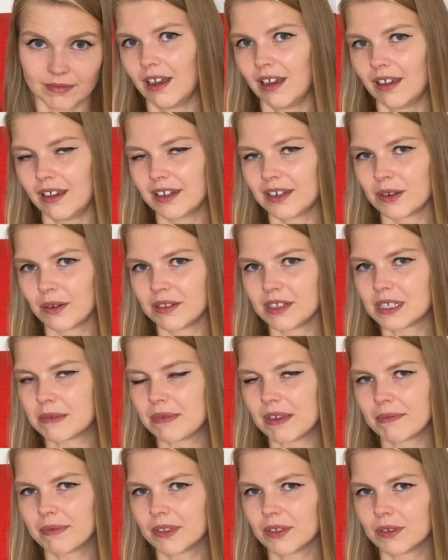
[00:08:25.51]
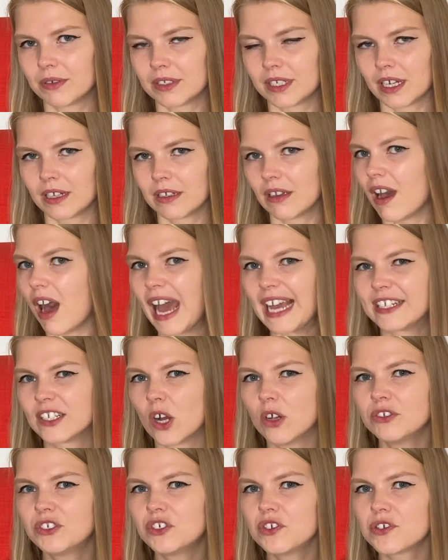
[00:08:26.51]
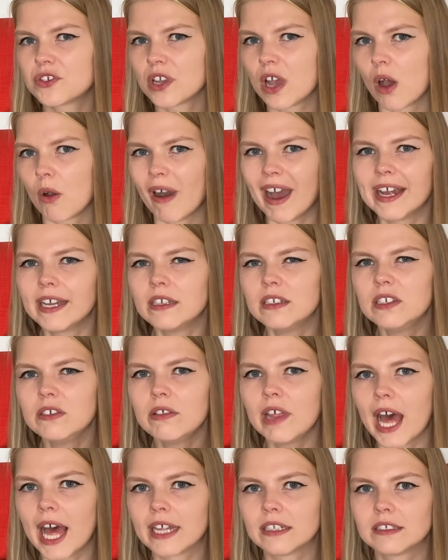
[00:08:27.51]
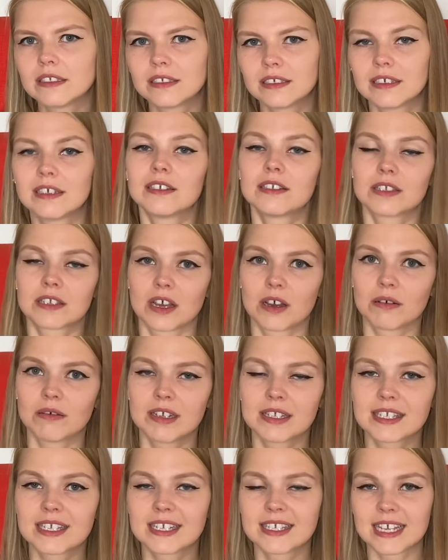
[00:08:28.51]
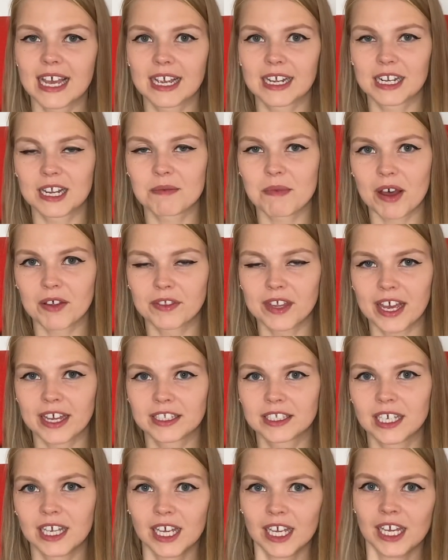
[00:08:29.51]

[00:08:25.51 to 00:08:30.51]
You know, these people who tell you, I told you so, I knew that. So it's exactly about that.